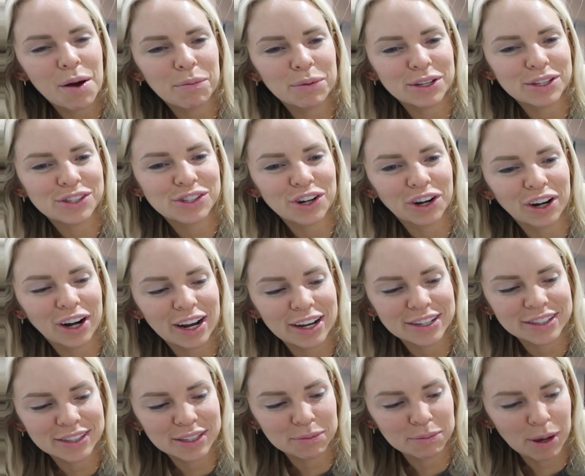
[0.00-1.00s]
I'm gonna butt. start
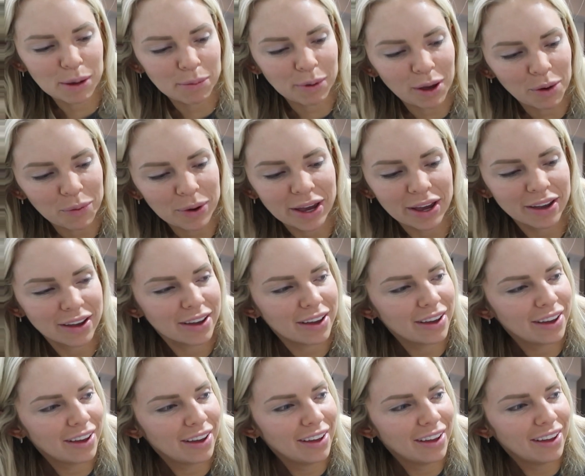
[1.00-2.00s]
icing my butt. Oh my
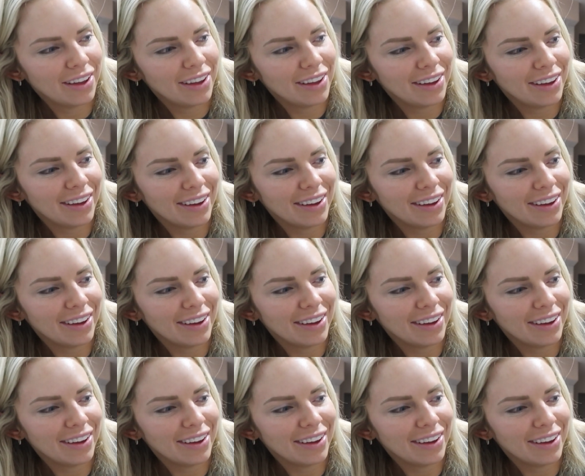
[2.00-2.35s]
god.